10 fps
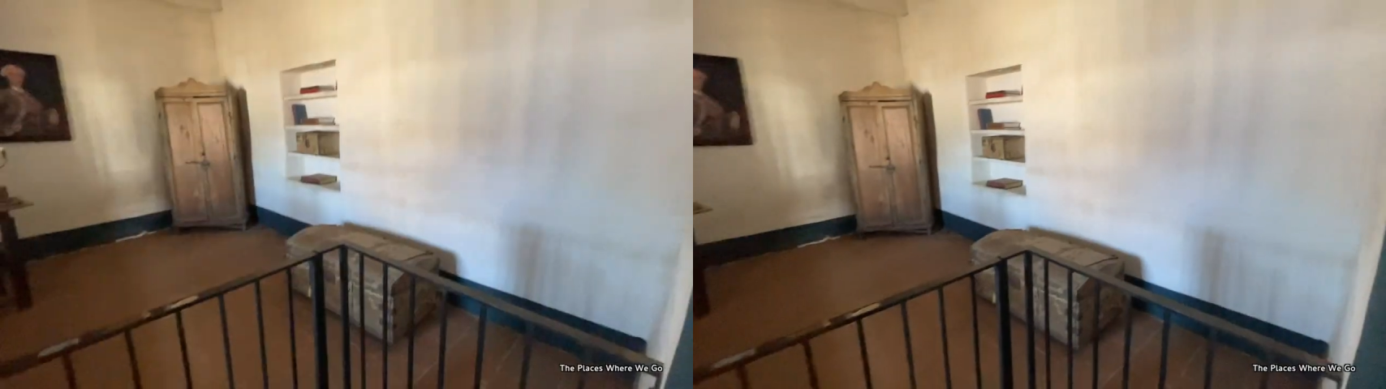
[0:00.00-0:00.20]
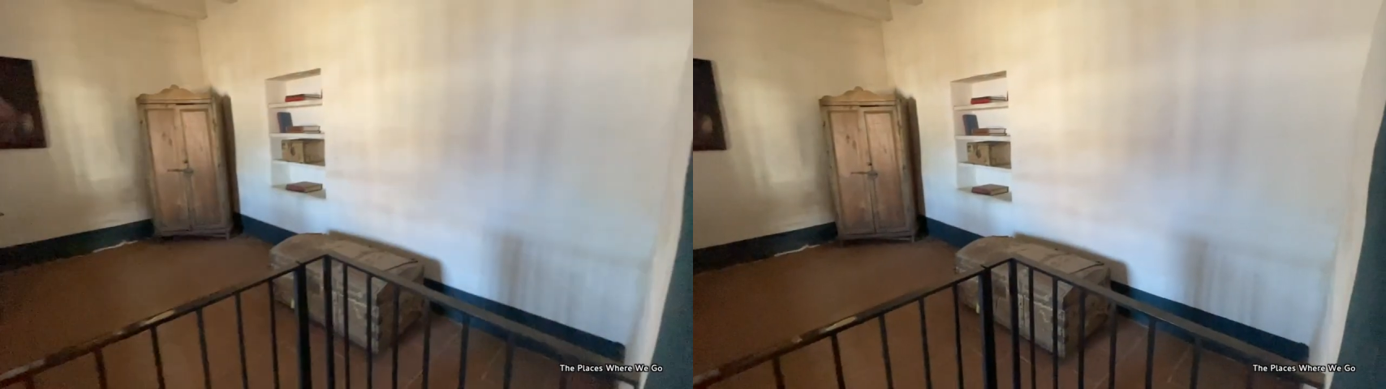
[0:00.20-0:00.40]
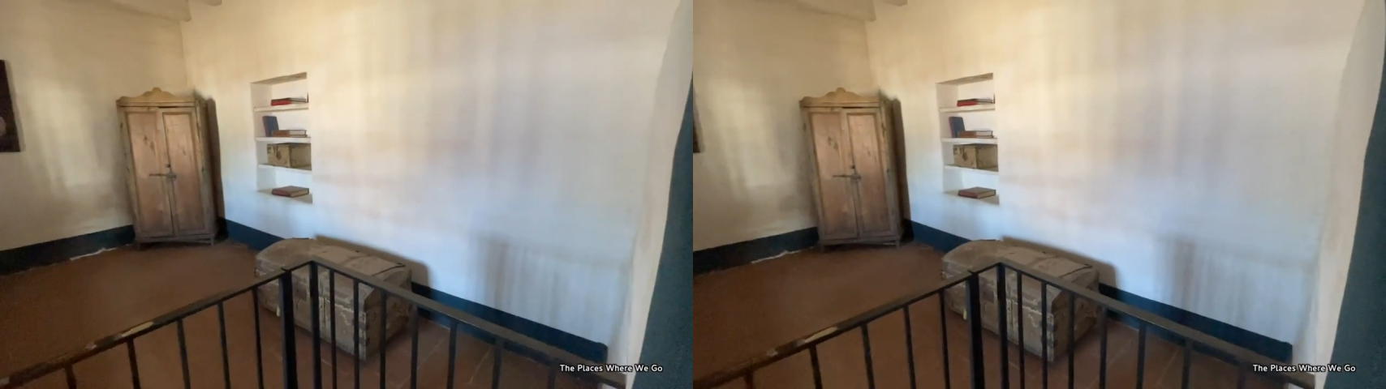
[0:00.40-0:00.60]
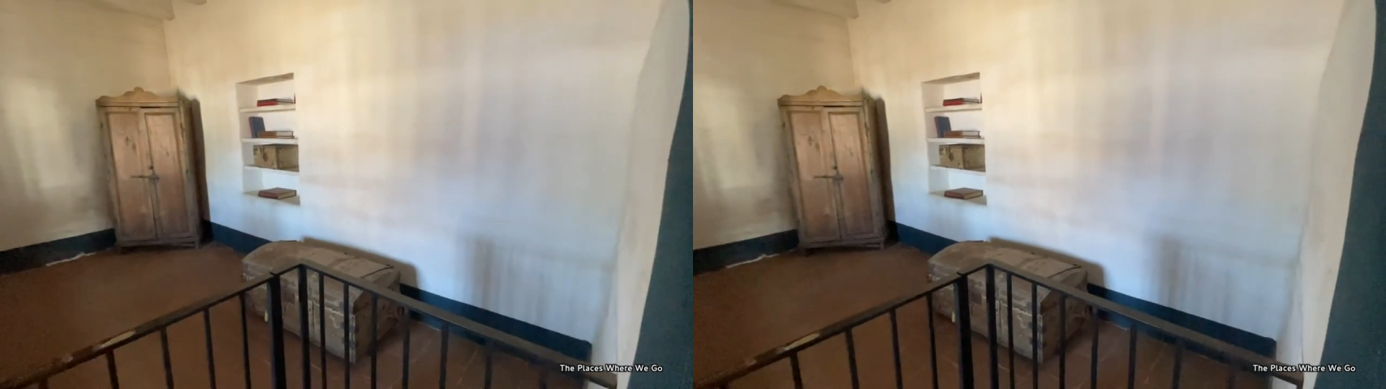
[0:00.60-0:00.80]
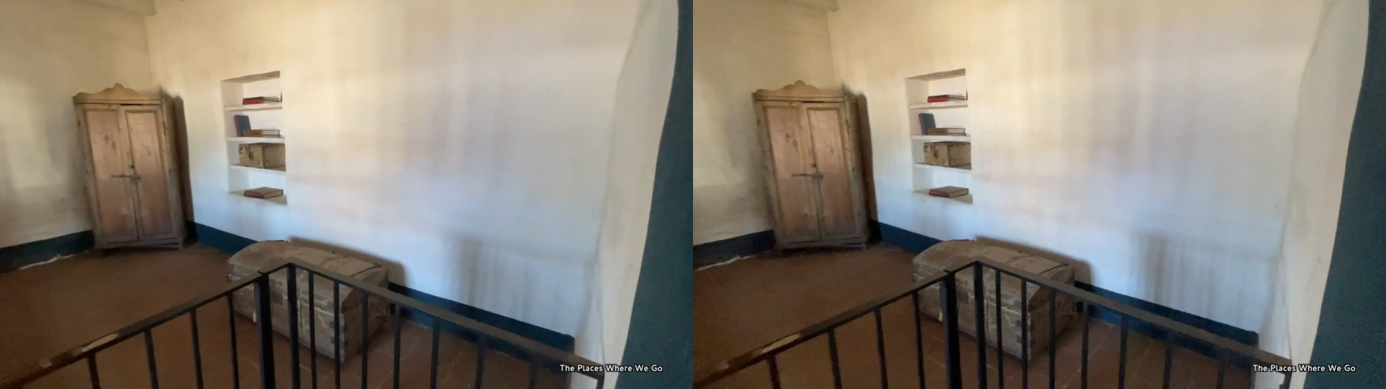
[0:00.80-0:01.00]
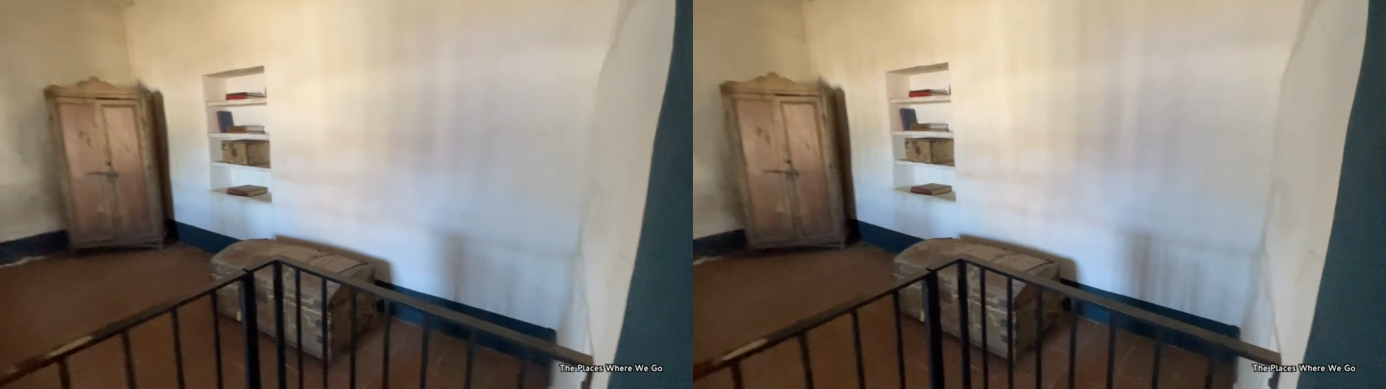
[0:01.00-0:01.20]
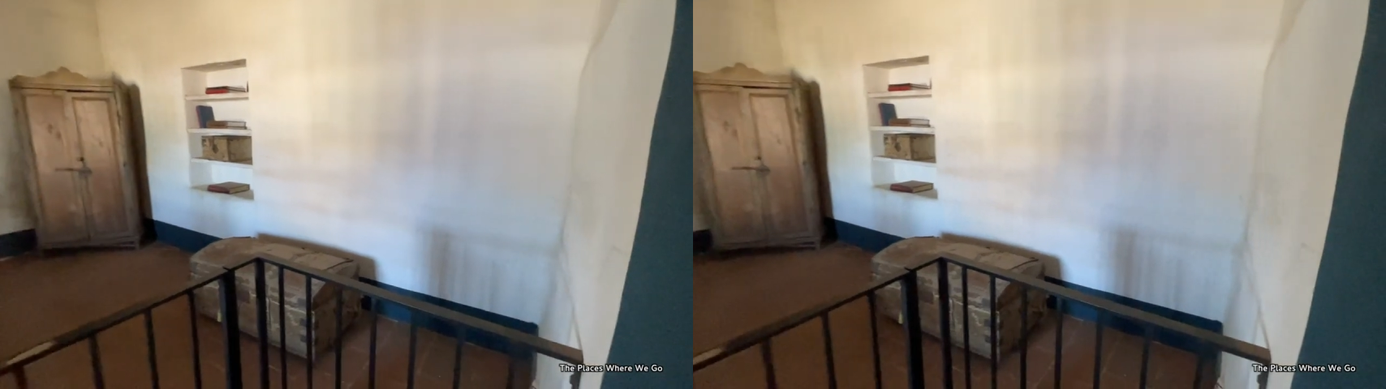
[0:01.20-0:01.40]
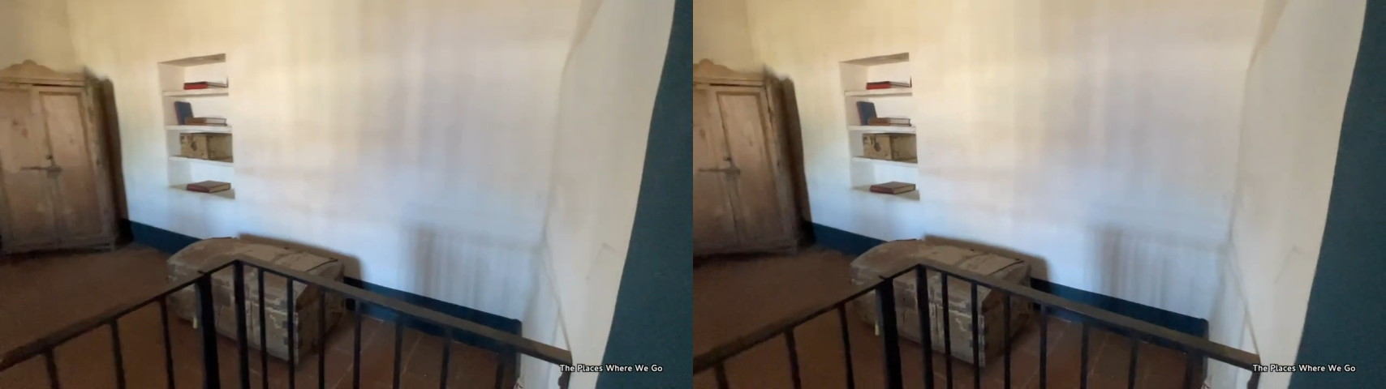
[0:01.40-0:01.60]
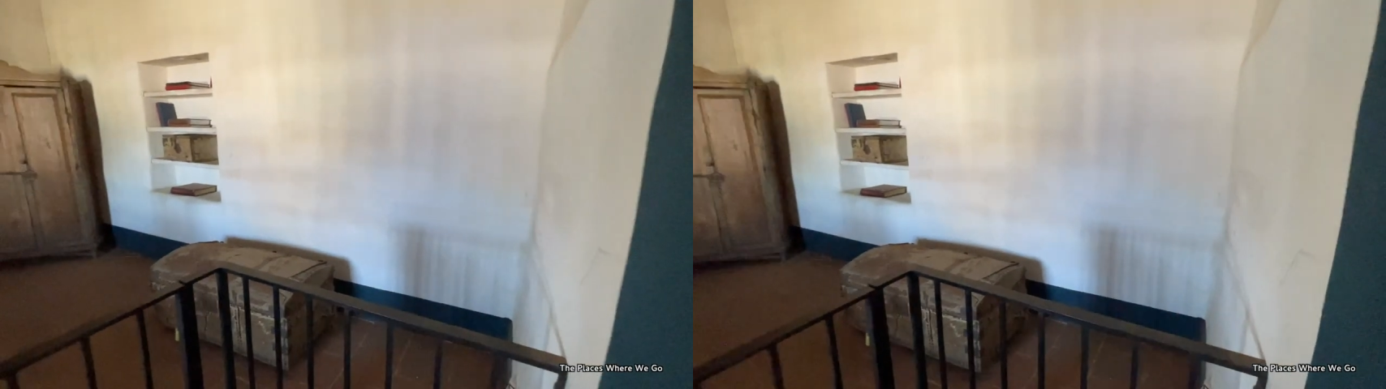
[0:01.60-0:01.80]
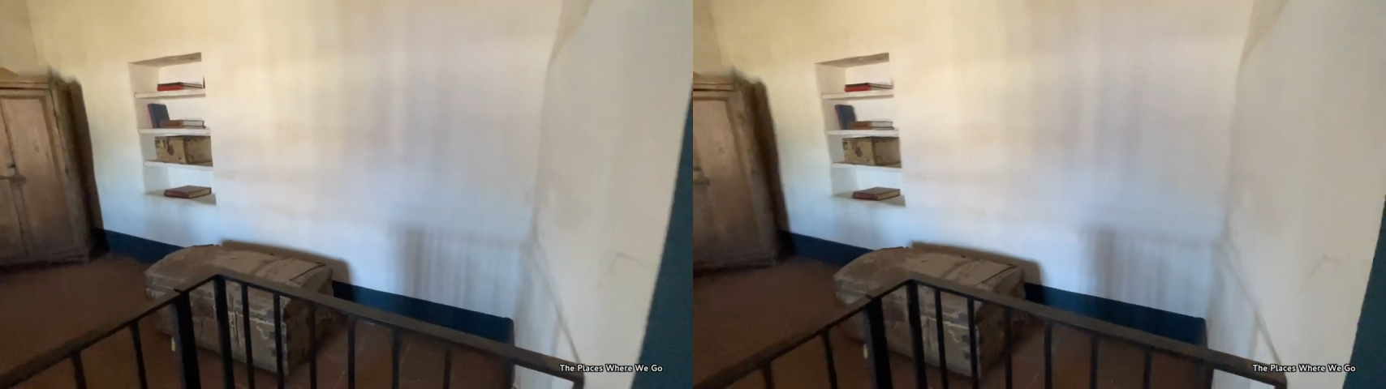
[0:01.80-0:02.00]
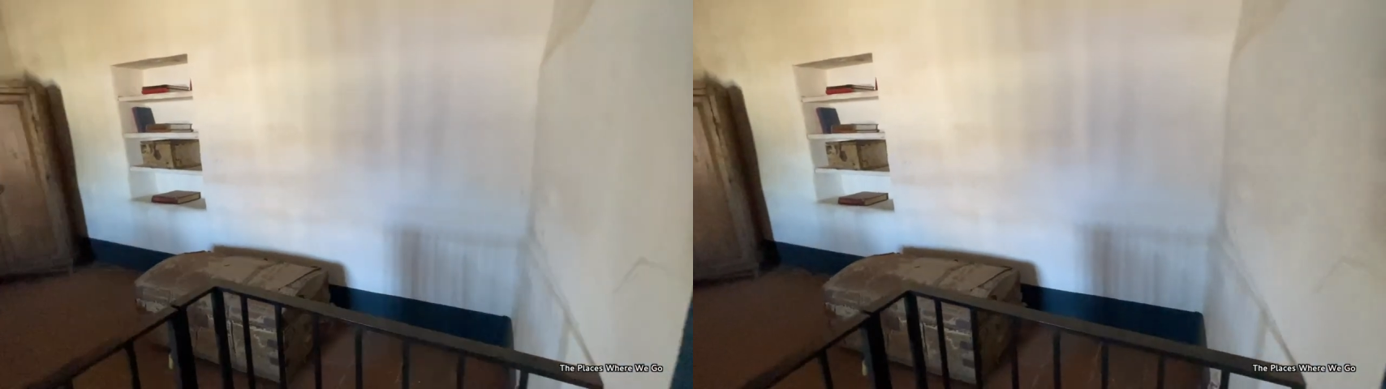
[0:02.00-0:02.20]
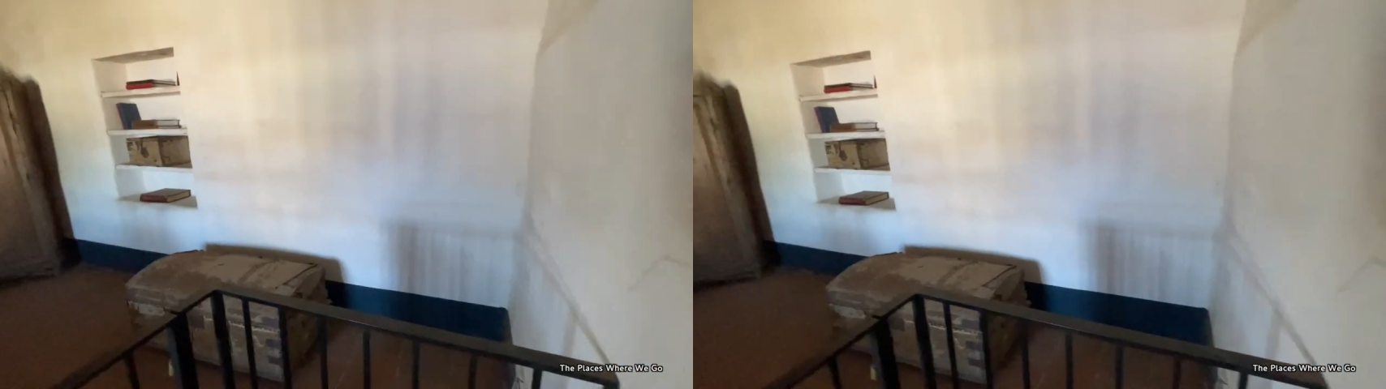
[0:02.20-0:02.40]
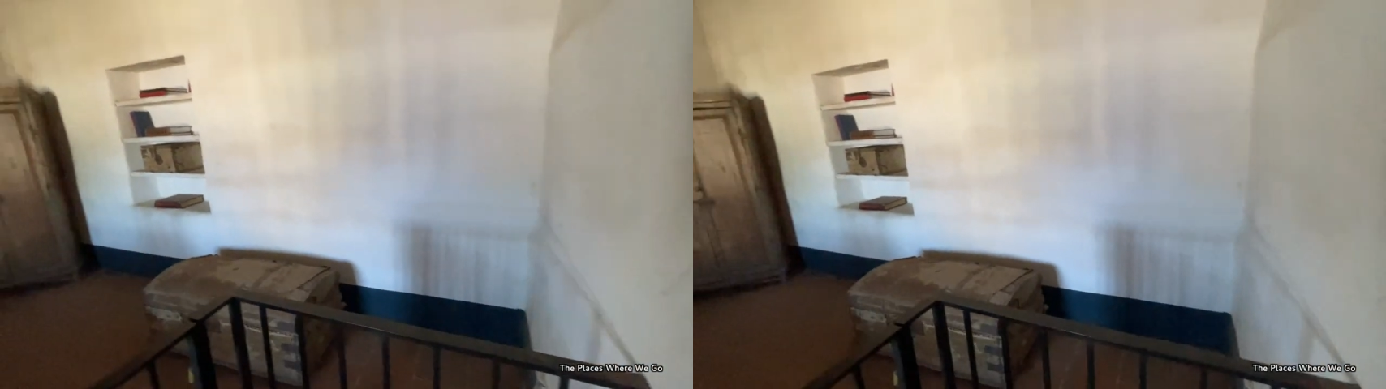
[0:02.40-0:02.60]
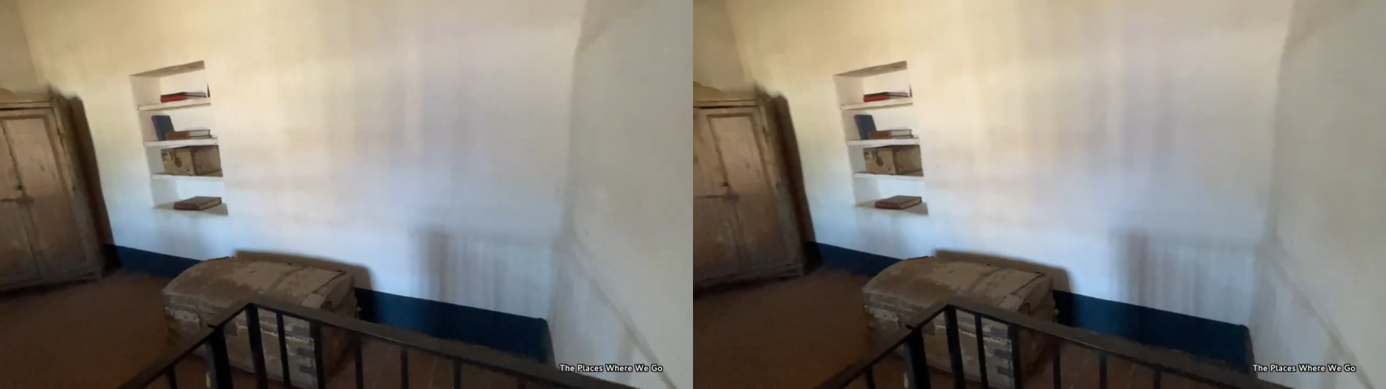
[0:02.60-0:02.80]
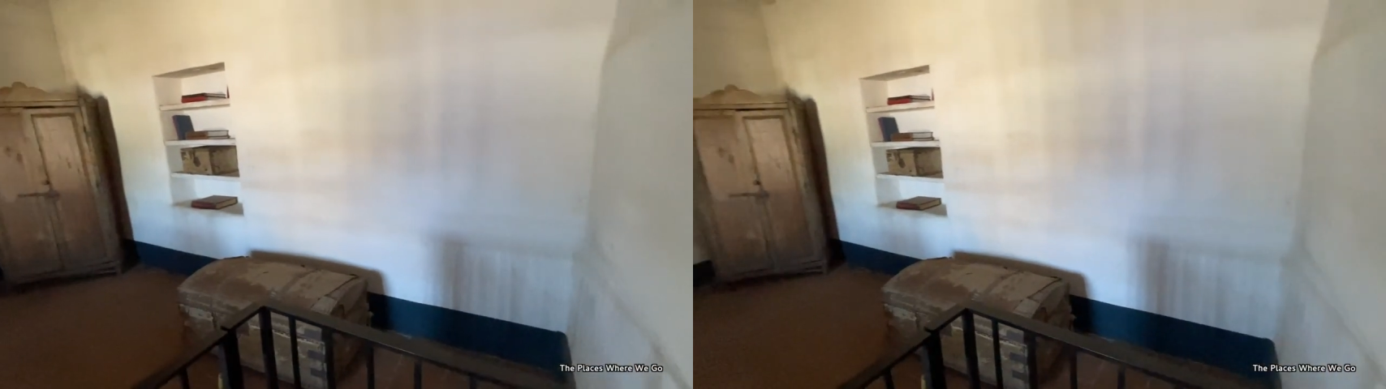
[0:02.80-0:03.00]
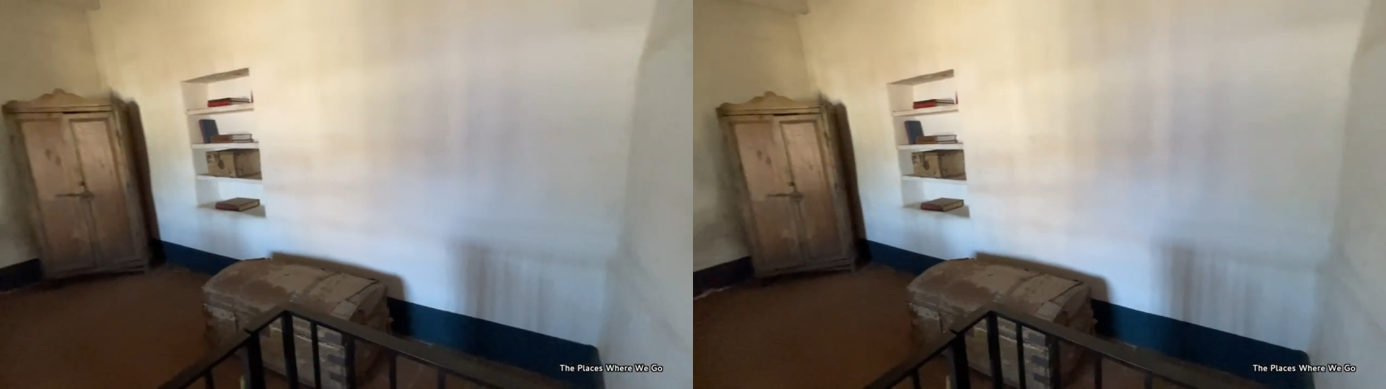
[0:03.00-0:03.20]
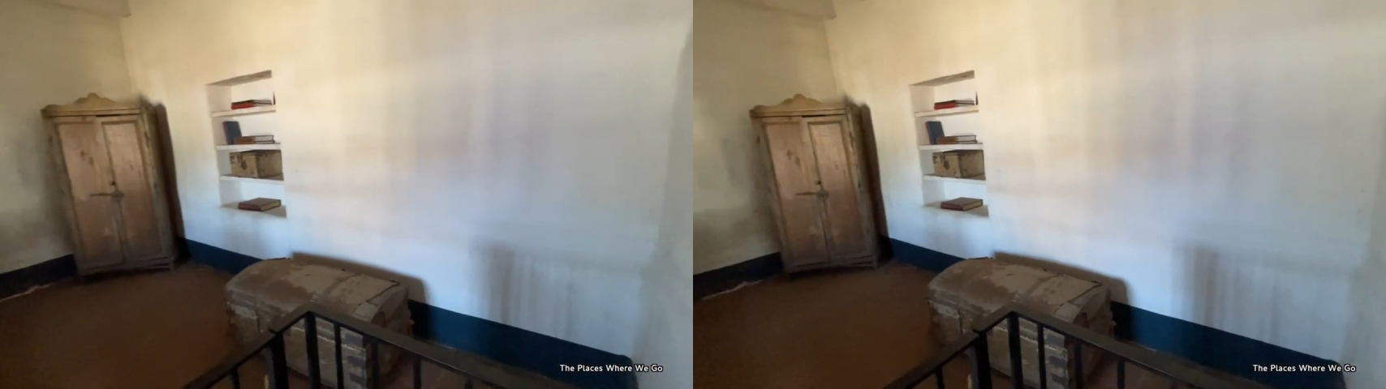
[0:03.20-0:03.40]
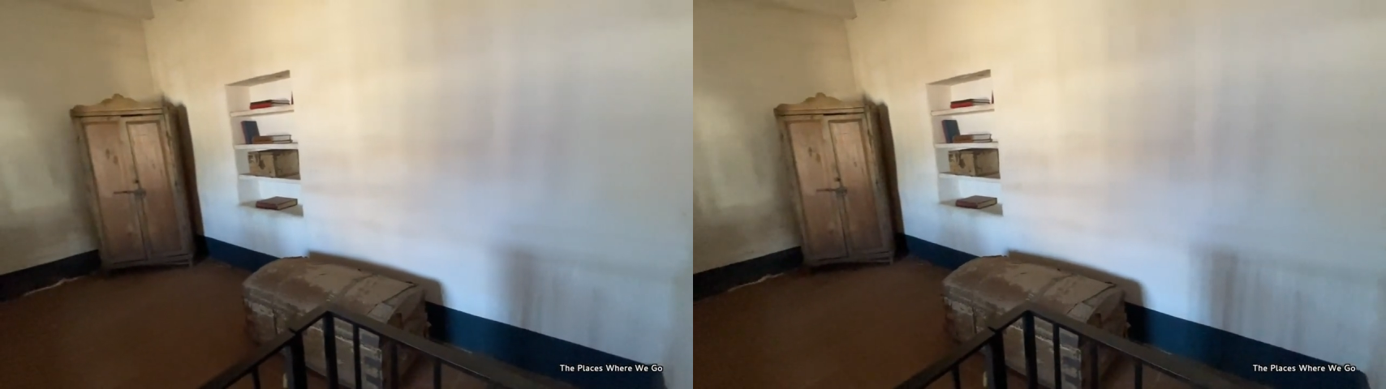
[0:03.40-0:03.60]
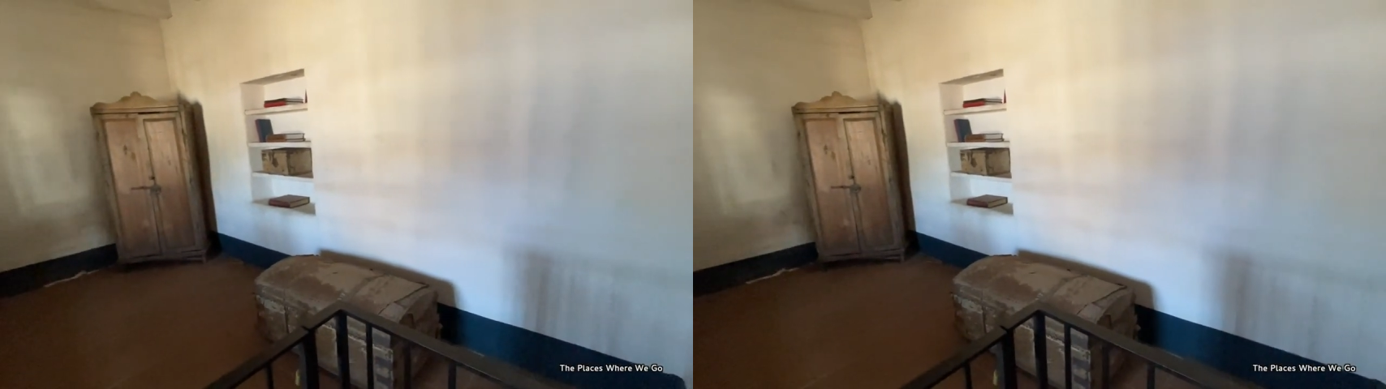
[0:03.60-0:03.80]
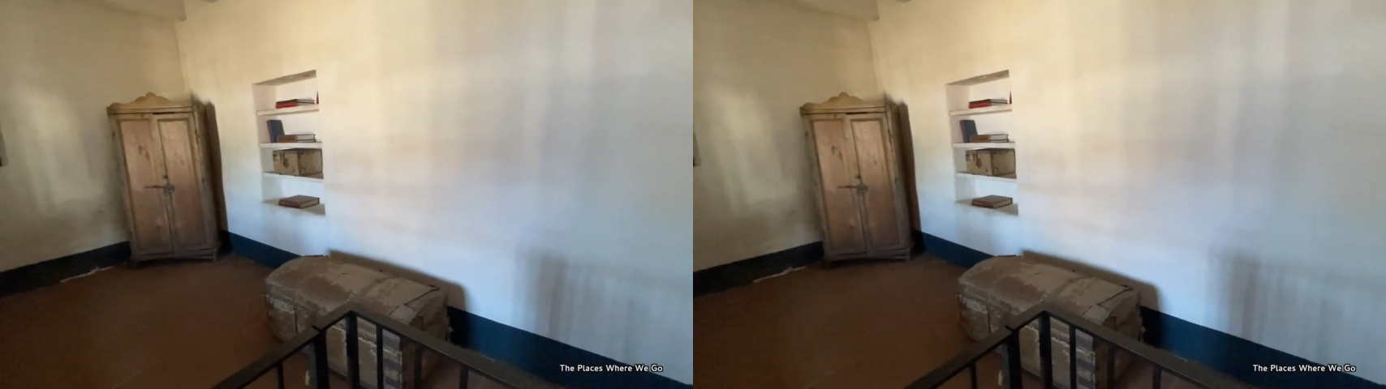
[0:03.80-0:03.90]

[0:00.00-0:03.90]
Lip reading: [unreadable: no face in view]